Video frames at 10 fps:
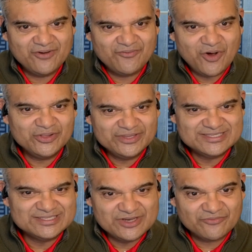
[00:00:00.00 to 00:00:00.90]
of all
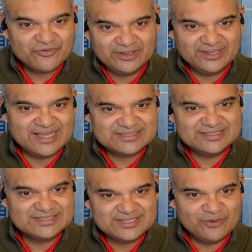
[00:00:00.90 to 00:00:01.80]
these different
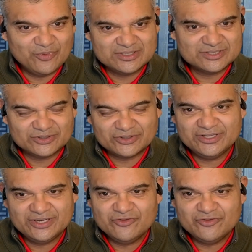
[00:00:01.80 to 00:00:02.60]
lessons that one's learned.